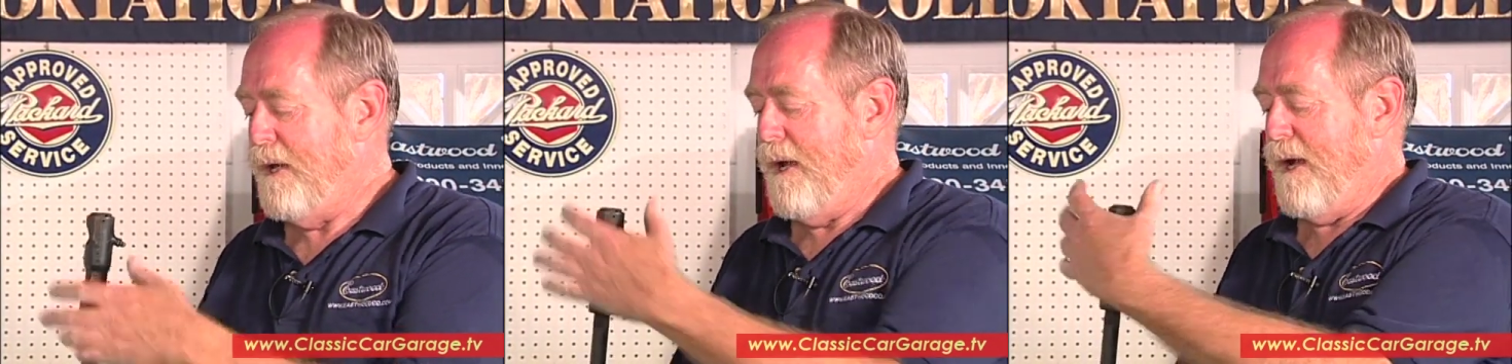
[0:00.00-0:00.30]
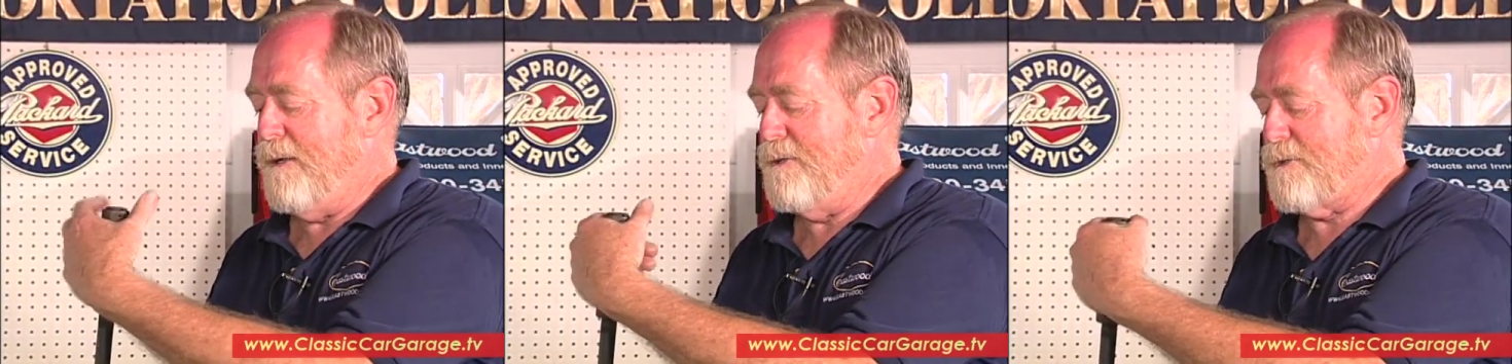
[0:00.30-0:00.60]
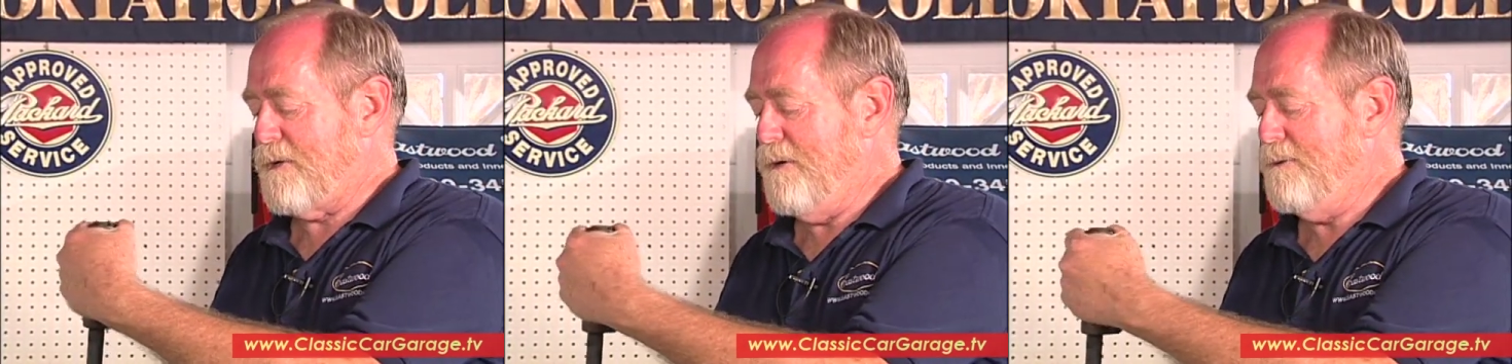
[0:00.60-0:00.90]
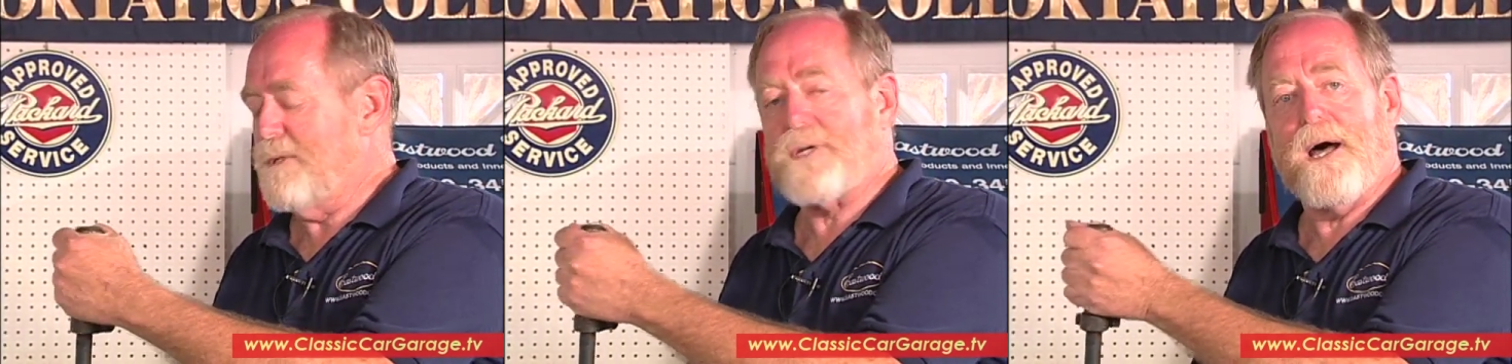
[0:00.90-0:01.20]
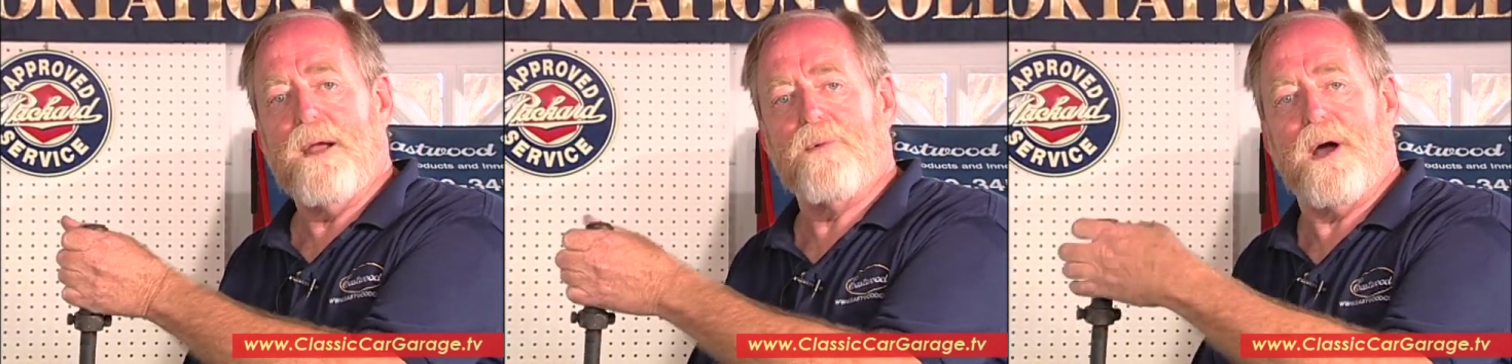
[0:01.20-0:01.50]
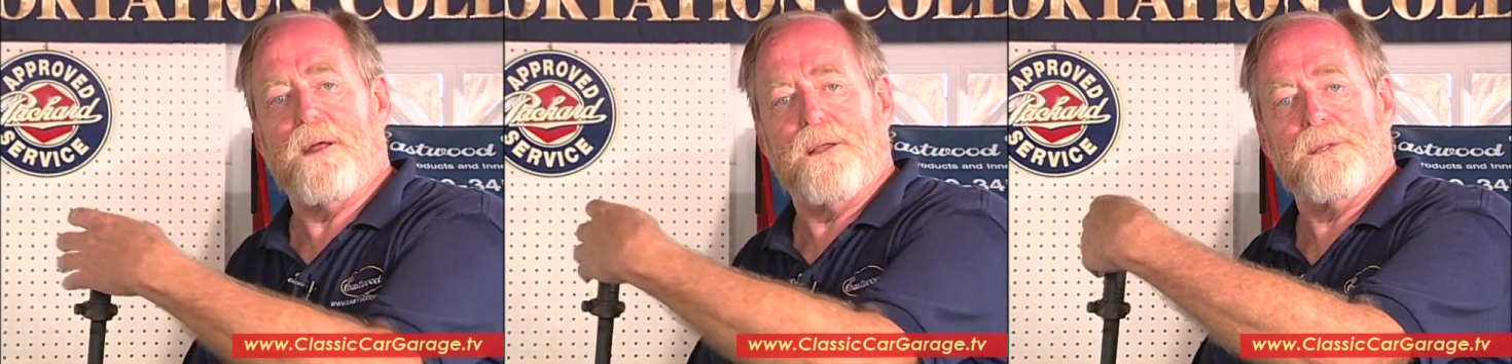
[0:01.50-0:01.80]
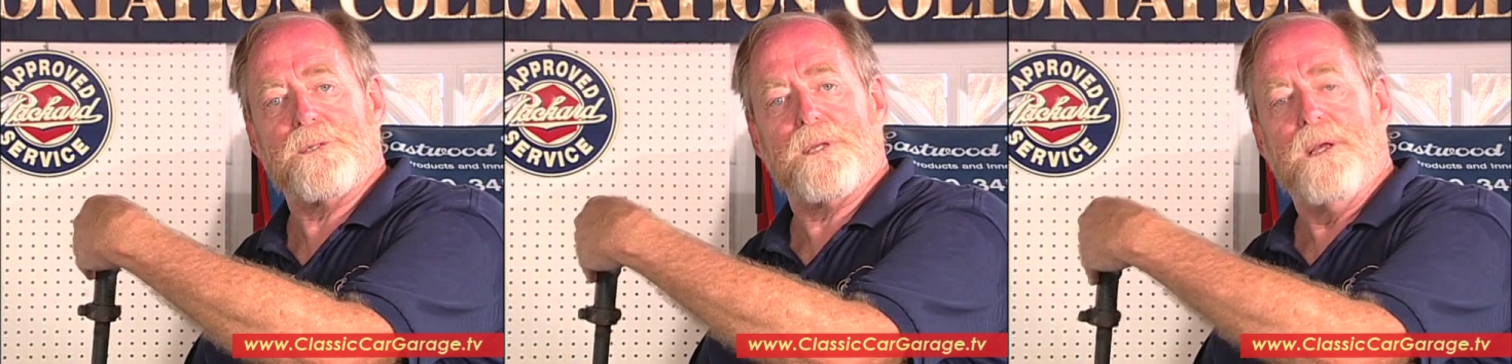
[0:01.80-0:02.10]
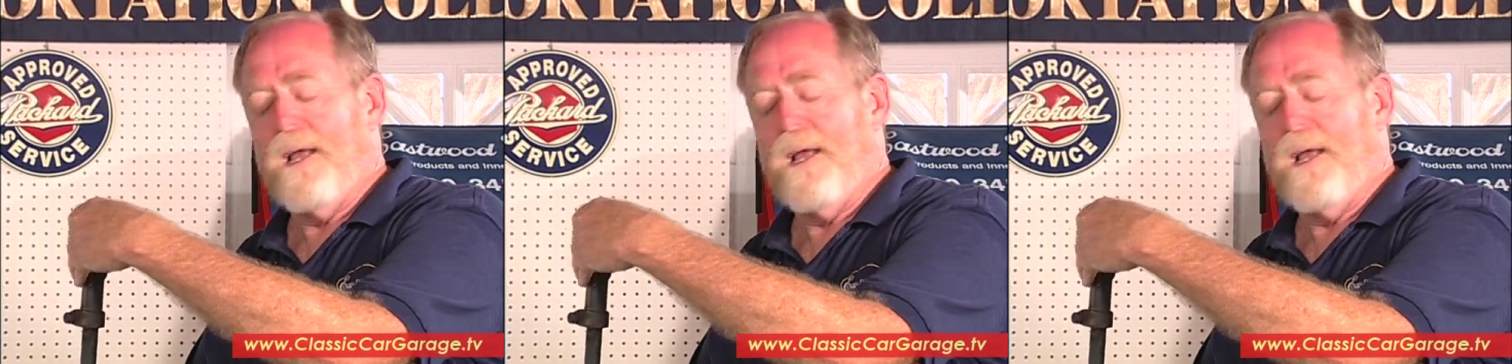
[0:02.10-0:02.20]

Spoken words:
and then turn the tie rod ends